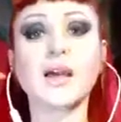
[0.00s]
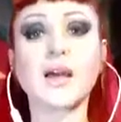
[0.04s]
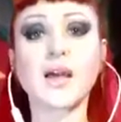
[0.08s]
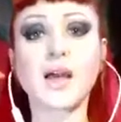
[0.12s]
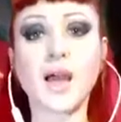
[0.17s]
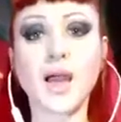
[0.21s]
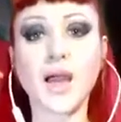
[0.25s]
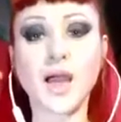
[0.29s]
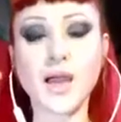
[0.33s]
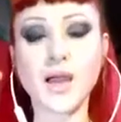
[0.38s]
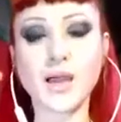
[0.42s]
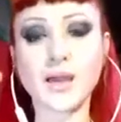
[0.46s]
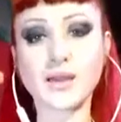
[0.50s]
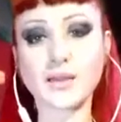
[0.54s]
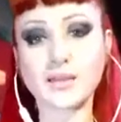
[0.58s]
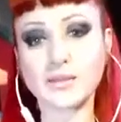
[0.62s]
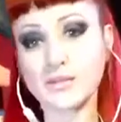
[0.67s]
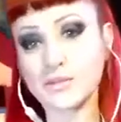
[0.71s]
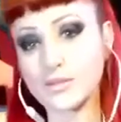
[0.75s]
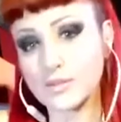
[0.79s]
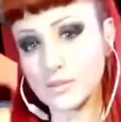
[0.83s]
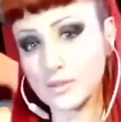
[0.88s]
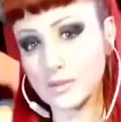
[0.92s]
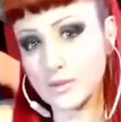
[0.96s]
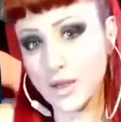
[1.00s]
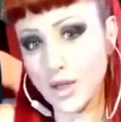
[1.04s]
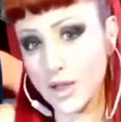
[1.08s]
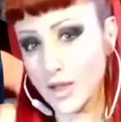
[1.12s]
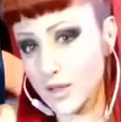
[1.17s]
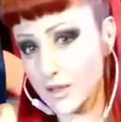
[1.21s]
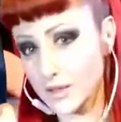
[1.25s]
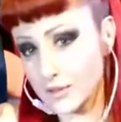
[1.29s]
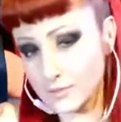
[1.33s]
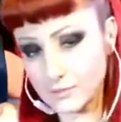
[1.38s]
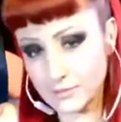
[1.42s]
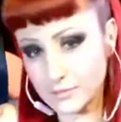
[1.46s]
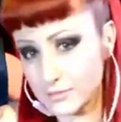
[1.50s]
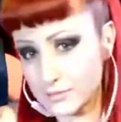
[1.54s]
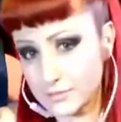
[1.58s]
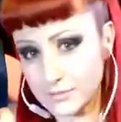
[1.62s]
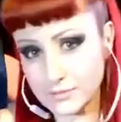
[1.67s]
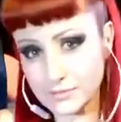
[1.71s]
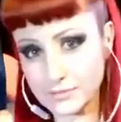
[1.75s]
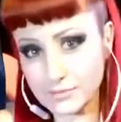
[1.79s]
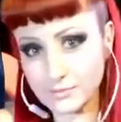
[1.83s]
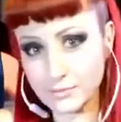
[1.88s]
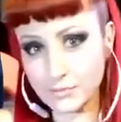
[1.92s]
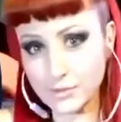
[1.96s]
and I
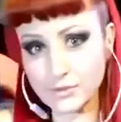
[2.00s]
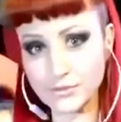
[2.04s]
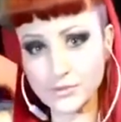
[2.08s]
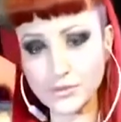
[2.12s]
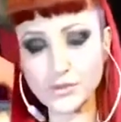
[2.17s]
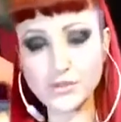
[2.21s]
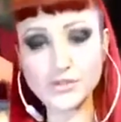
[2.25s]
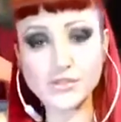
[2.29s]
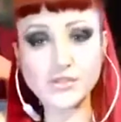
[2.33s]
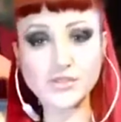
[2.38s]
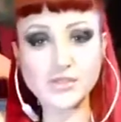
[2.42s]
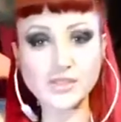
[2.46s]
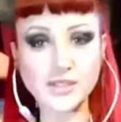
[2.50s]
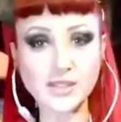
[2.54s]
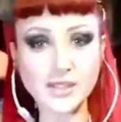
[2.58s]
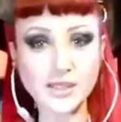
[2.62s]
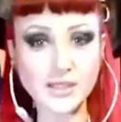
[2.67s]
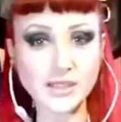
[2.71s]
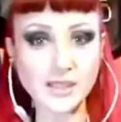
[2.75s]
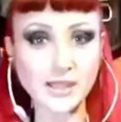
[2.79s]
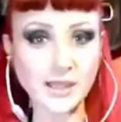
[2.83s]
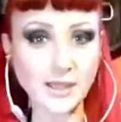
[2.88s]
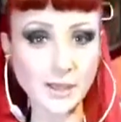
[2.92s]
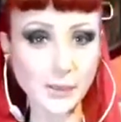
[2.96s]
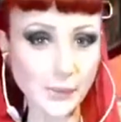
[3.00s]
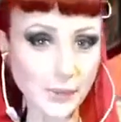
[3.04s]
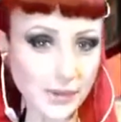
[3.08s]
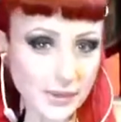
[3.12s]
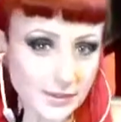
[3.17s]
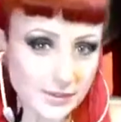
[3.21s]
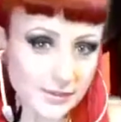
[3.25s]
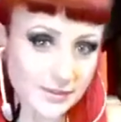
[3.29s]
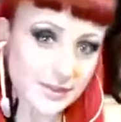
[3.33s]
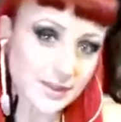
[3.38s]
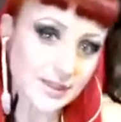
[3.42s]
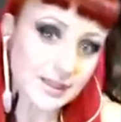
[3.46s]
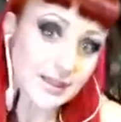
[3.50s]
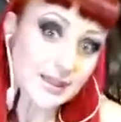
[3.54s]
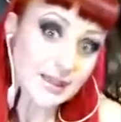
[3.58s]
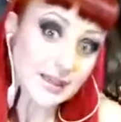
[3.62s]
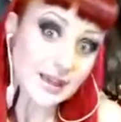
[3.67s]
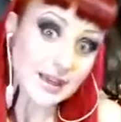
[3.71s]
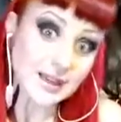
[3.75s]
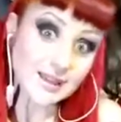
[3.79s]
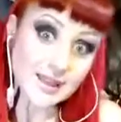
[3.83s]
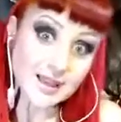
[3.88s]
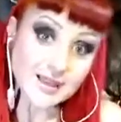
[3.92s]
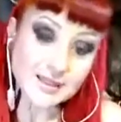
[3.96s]
refuse to see anyone
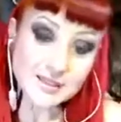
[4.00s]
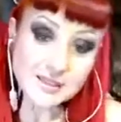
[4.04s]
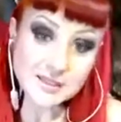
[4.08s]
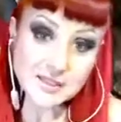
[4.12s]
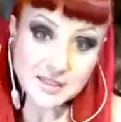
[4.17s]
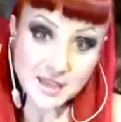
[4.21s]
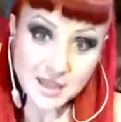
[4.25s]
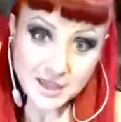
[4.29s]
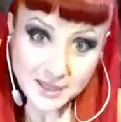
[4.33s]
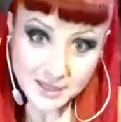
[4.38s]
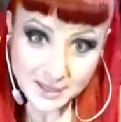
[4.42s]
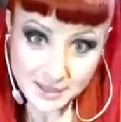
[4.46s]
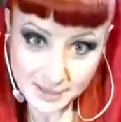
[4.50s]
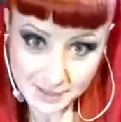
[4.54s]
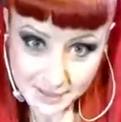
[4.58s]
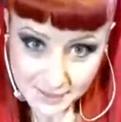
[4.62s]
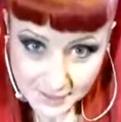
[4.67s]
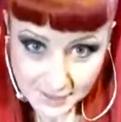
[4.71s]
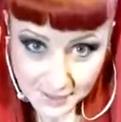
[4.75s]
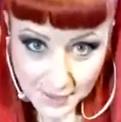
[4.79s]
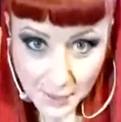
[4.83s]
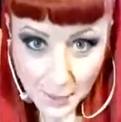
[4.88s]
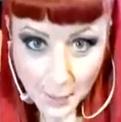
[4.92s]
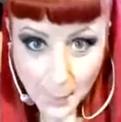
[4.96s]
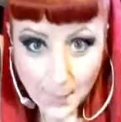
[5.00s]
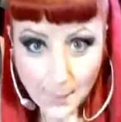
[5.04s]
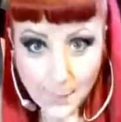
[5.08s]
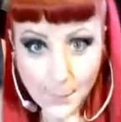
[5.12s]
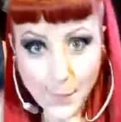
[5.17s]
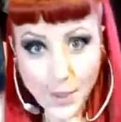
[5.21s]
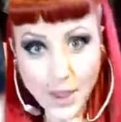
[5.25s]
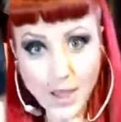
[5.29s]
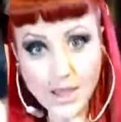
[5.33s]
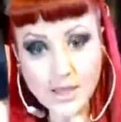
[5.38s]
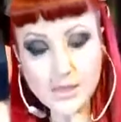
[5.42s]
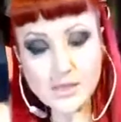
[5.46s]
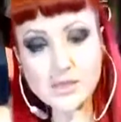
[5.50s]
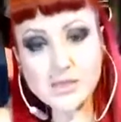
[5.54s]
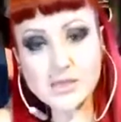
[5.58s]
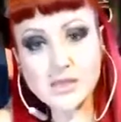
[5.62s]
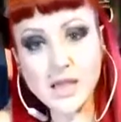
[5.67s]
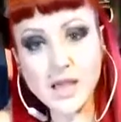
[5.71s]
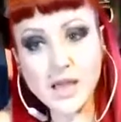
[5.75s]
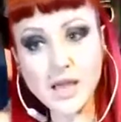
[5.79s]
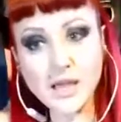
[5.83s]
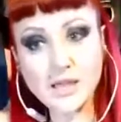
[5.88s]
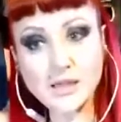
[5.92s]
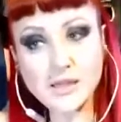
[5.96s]
in that state. But
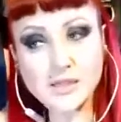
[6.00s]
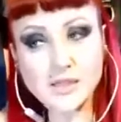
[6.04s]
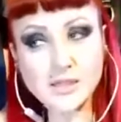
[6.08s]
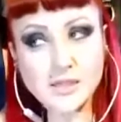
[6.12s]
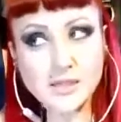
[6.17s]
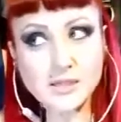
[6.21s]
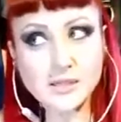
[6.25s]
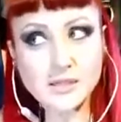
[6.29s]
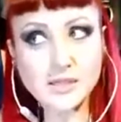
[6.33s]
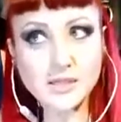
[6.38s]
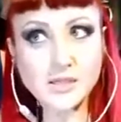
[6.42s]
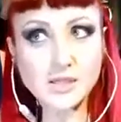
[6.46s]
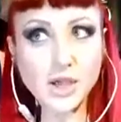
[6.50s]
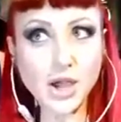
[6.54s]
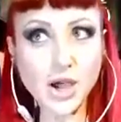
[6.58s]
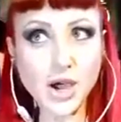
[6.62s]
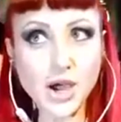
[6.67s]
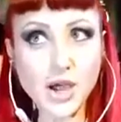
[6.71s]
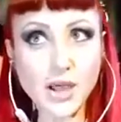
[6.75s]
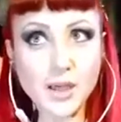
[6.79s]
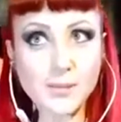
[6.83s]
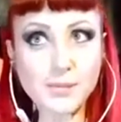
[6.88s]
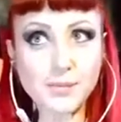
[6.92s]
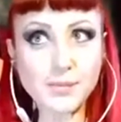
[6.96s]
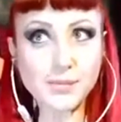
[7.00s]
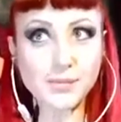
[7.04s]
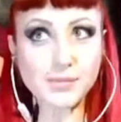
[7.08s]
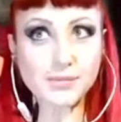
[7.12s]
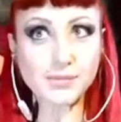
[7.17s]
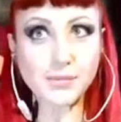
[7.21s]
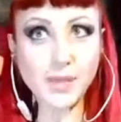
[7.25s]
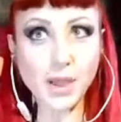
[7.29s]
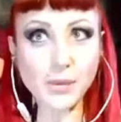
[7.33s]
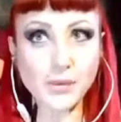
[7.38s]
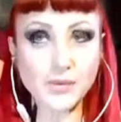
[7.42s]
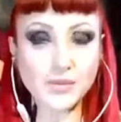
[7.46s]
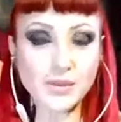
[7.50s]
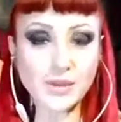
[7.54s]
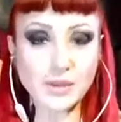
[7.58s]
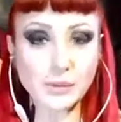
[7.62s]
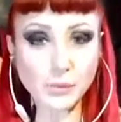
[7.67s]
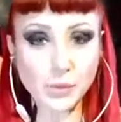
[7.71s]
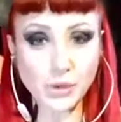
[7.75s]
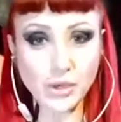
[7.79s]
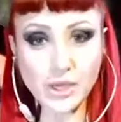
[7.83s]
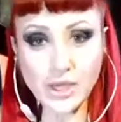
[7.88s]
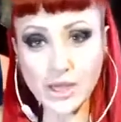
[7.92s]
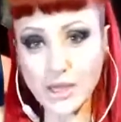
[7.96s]
at the time, I was
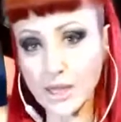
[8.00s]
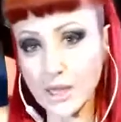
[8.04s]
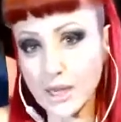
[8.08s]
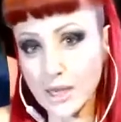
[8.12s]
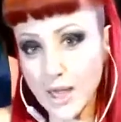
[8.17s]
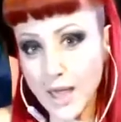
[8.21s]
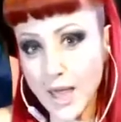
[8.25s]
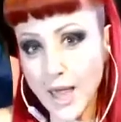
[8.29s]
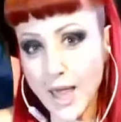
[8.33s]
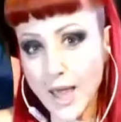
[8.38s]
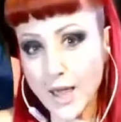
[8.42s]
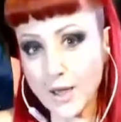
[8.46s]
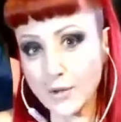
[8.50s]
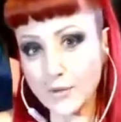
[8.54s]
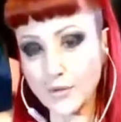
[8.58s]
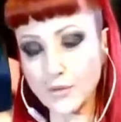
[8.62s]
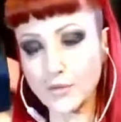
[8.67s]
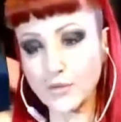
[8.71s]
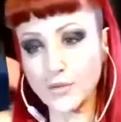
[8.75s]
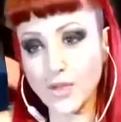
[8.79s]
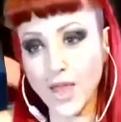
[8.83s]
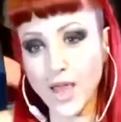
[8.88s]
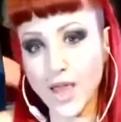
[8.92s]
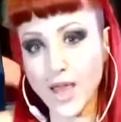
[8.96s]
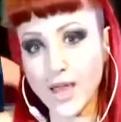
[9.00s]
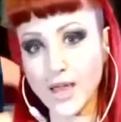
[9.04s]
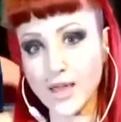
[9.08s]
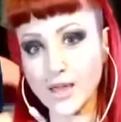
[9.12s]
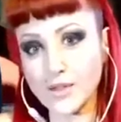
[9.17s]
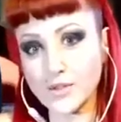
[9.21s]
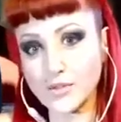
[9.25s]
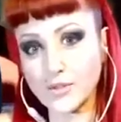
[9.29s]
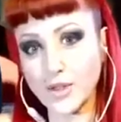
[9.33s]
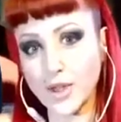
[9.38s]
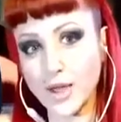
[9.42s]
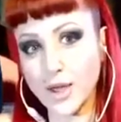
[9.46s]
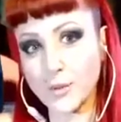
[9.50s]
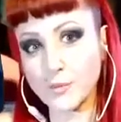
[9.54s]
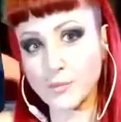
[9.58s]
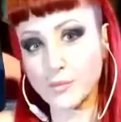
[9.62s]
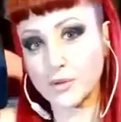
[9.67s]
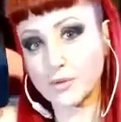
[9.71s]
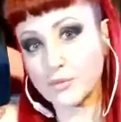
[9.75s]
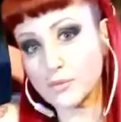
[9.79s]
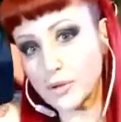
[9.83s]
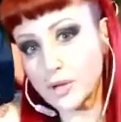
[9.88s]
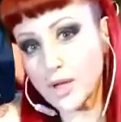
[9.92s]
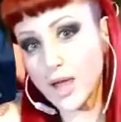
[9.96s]
working at a house, and
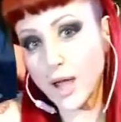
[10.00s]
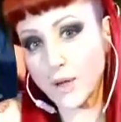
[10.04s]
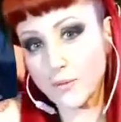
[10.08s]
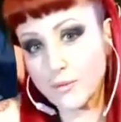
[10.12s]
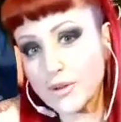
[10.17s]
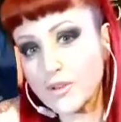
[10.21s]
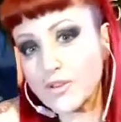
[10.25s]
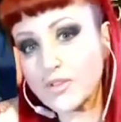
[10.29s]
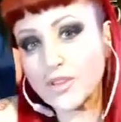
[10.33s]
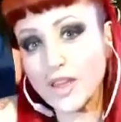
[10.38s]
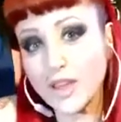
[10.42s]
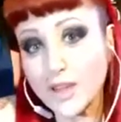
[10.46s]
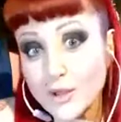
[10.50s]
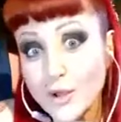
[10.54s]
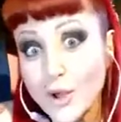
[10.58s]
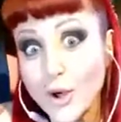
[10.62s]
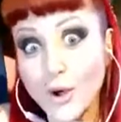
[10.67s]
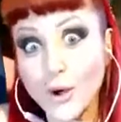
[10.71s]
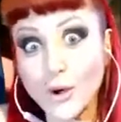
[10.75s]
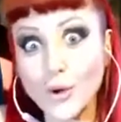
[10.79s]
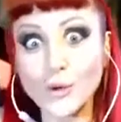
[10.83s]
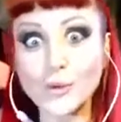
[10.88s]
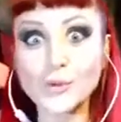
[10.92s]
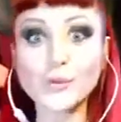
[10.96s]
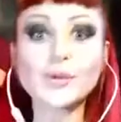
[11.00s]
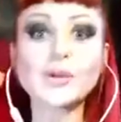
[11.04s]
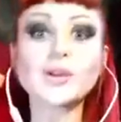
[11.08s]
you can't really say no